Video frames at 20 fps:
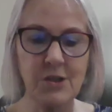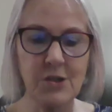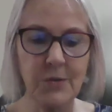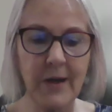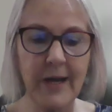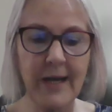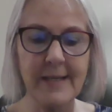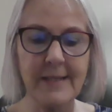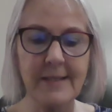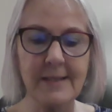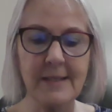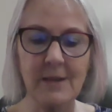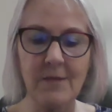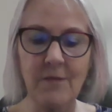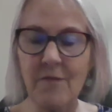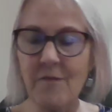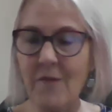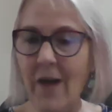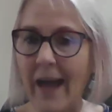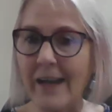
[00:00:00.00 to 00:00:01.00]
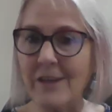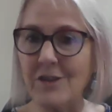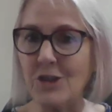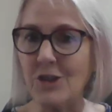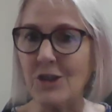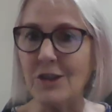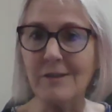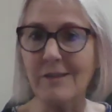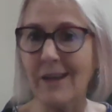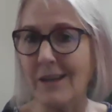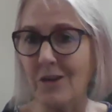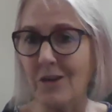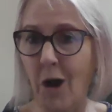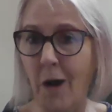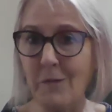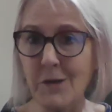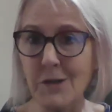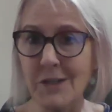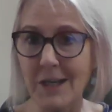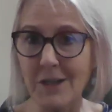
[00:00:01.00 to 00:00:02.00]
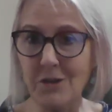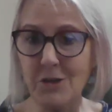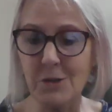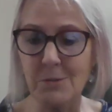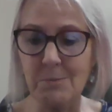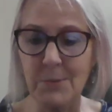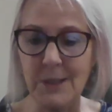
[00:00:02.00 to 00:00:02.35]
trends and fashion and conversation